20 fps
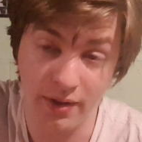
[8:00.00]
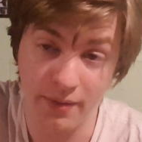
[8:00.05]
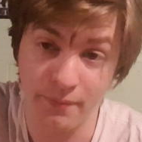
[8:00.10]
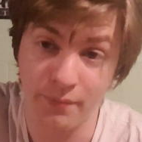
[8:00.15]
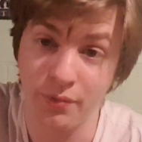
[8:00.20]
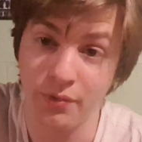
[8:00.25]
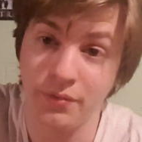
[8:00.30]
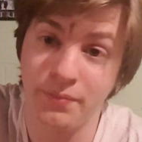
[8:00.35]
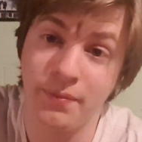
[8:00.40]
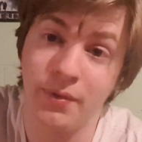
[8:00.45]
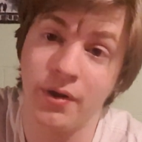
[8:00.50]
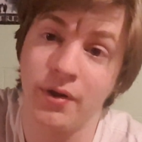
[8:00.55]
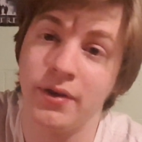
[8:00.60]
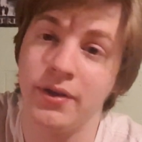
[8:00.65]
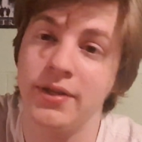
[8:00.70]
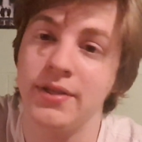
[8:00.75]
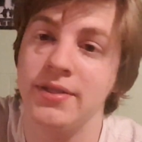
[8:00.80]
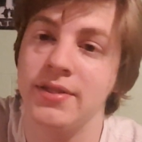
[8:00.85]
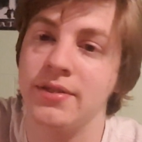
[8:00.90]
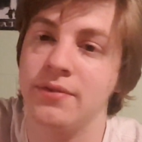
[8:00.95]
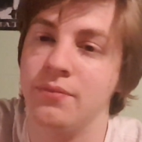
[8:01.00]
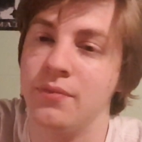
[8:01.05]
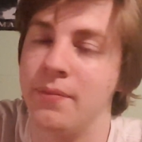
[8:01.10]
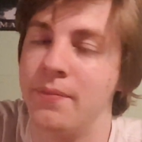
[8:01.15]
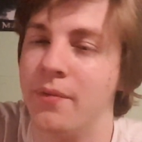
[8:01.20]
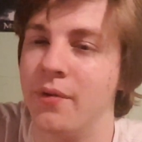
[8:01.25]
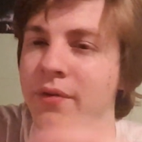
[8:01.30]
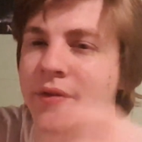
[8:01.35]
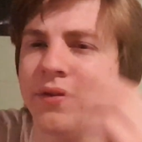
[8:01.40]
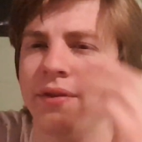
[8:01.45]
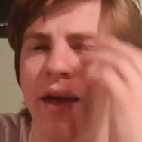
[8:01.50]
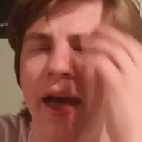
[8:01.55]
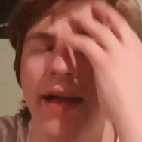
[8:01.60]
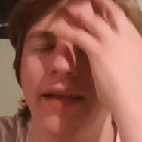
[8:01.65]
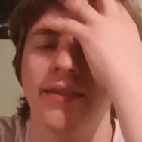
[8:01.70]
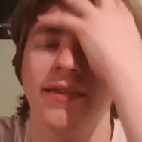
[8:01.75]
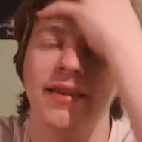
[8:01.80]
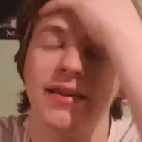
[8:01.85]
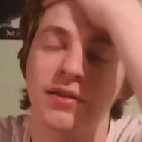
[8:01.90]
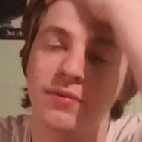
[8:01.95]
on both parties. We both
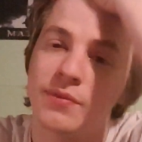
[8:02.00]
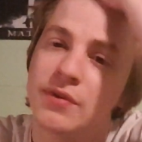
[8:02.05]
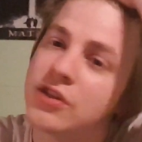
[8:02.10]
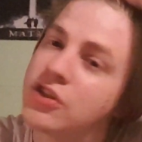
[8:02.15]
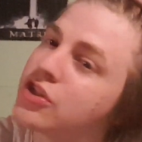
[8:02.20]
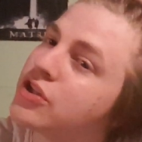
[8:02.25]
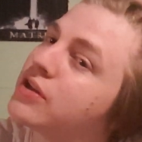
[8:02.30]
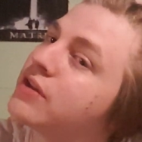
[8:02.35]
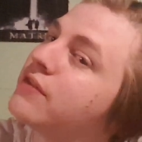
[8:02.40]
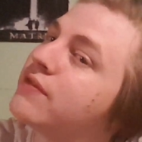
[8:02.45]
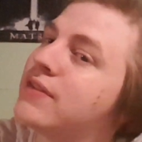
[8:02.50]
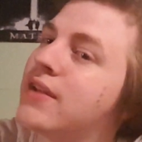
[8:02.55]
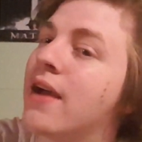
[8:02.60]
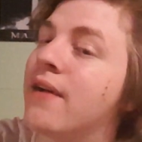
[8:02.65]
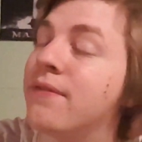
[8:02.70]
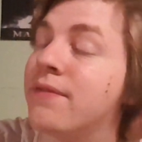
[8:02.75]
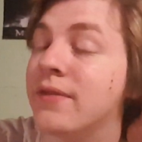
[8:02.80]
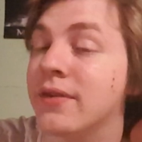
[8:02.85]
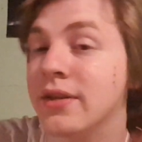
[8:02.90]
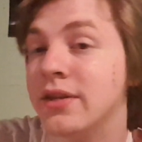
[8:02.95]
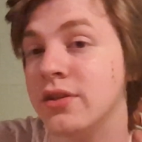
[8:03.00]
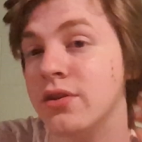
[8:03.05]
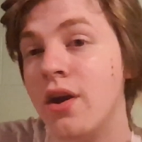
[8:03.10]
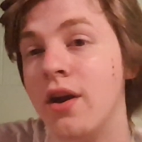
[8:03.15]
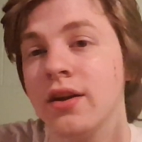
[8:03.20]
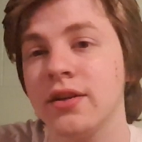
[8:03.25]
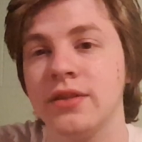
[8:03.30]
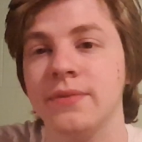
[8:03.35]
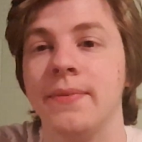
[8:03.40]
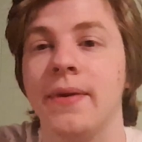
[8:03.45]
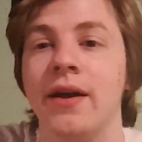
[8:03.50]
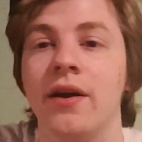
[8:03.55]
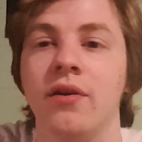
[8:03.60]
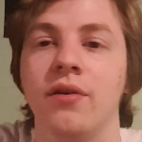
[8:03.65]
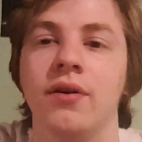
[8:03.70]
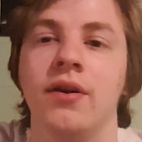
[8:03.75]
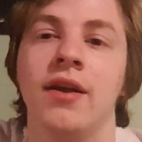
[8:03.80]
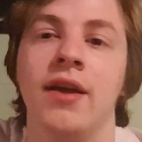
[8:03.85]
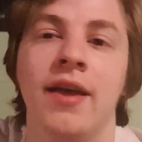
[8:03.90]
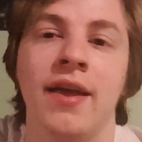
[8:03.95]
had things we should have definitely talked
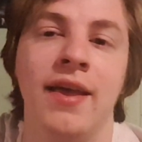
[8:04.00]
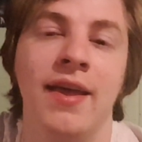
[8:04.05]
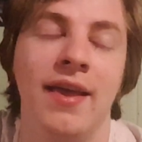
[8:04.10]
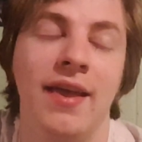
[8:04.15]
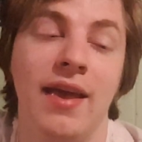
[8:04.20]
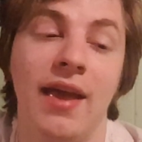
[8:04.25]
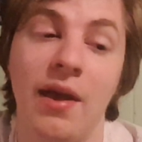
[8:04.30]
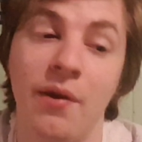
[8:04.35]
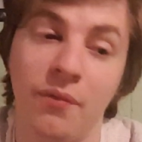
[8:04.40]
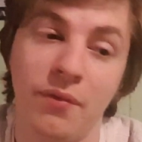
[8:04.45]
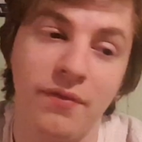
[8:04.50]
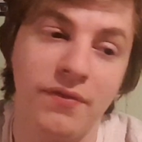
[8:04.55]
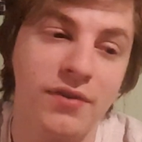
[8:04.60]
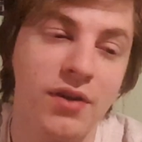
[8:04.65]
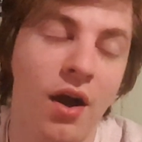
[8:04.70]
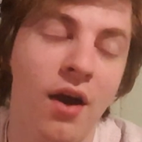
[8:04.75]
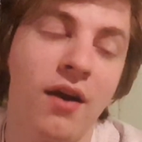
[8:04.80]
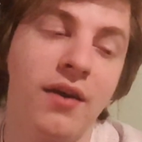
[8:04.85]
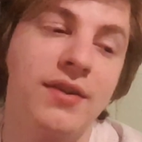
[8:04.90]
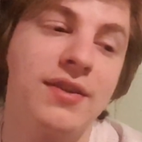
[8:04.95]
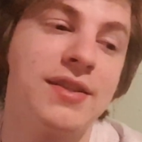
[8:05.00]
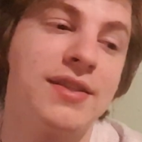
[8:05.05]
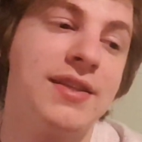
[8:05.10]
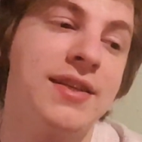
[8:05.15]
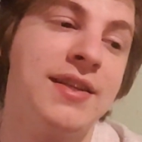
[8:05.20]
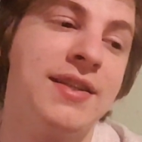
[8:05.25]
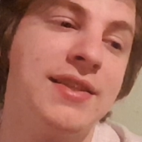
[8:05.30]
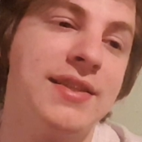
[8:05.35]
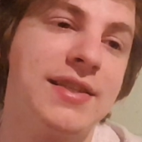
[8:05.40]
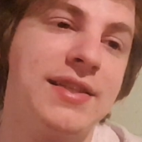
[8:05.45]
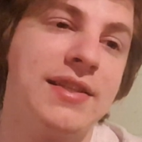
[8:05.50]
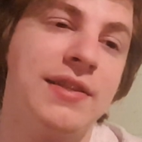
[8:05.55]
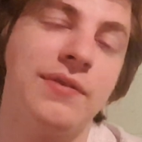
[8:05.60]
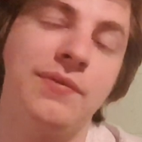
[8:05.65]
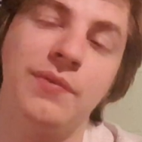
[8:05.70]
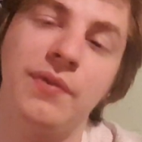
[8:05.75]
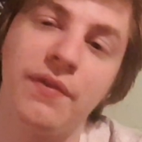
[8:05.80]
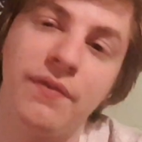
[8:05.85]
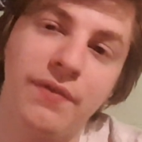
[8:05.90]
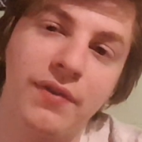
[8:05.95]
about, and we've talked since, and
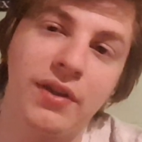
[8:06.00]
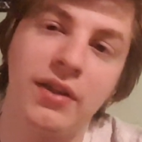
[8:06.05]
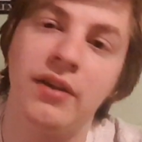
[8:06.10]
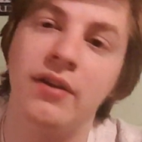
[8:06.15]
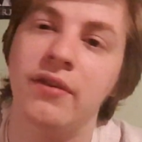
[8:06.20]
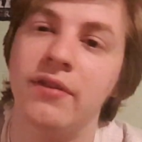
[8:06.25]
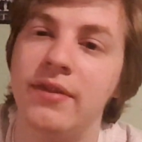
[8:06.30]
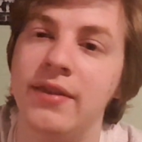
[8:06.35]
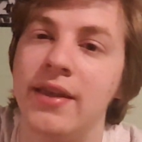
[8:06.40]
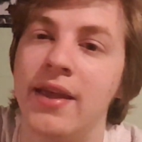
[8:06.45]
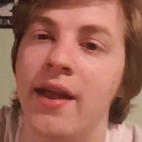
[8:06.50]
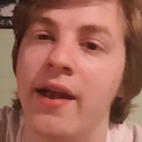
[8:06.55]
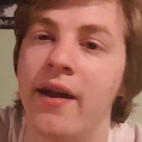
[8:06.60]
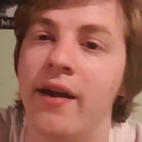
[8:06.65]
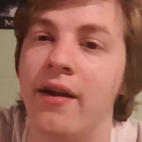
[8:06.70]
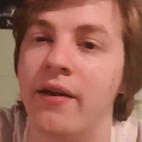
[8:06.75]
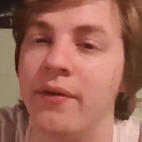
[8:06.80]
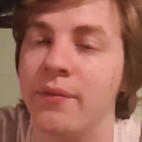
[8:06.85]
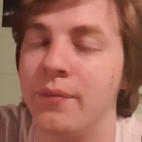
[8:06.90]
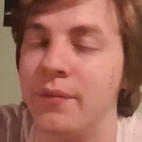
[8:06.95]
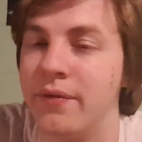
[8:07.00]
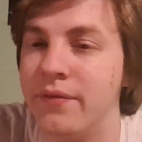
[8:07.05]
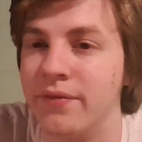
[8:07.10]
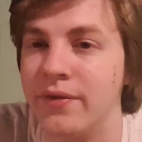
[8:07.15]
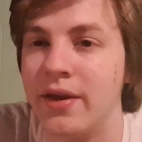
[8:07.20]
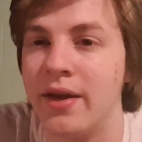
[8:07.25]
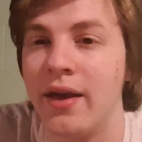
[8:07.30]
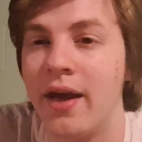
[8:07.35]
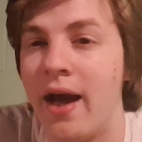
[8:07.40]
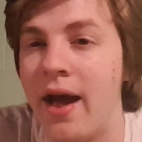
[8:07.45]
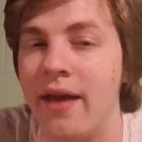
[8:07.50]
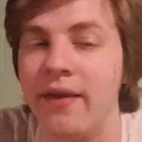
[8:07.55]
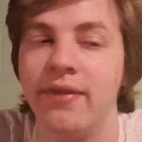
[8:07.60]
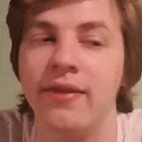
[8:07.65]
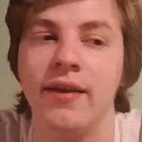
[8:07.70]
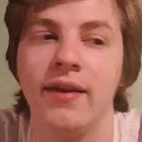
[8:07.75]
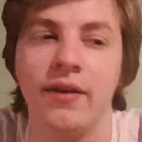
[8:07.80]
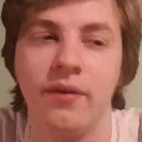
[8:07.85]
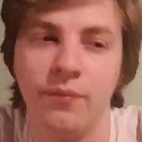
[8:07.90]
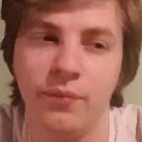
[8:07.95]
we've cleared the air, and I
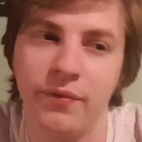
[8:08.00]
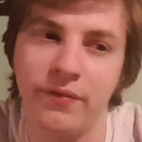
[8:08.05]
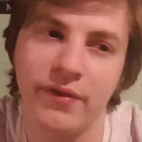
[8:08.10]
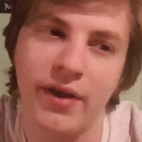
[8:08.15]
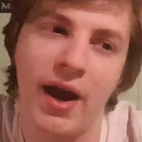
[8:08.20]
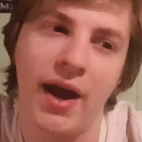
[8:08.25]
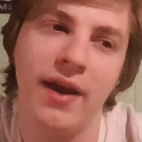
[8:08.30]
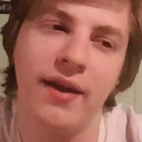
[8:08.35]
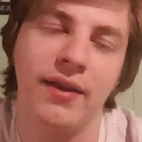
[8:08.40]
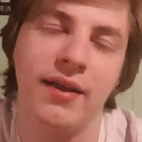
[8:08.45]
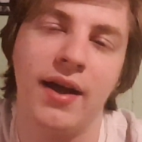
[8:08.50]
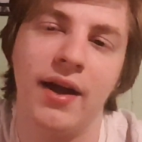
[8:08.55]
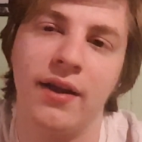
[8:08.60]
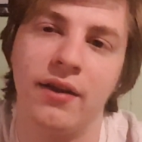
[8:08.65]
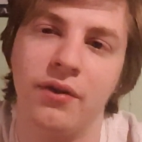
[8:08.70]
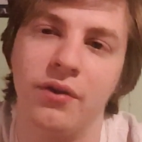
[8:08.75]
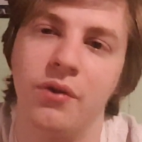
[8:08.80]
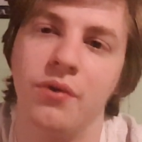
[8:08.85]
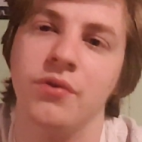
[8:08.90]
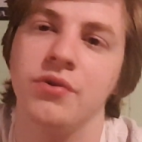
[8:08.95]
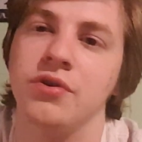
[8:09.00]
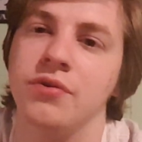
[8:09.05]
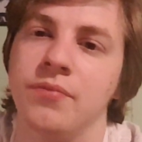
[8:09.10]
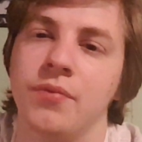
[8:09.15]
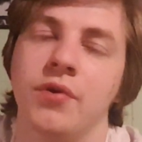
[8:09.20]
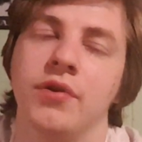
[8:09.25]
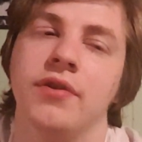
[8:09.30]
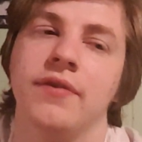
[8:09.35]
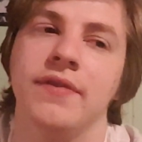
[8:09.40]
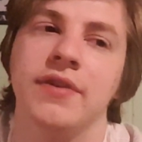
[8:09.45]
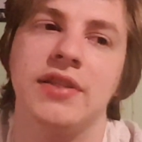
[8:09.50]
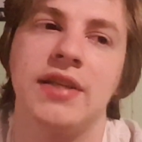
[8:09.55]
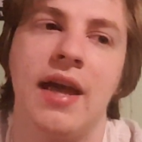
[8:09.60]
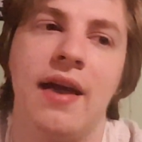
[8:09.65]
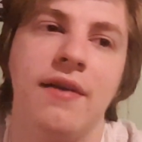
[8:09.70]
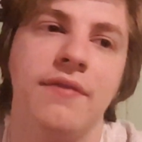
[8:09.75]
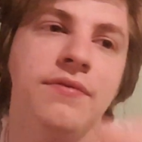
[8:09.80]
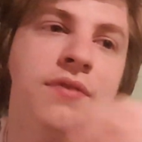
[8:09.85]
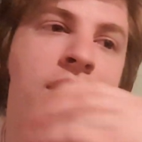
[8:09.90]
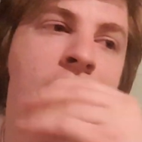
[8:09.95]
think we've kind of gotten closure. Both of us
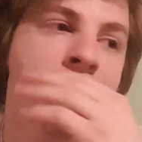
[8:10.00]
have.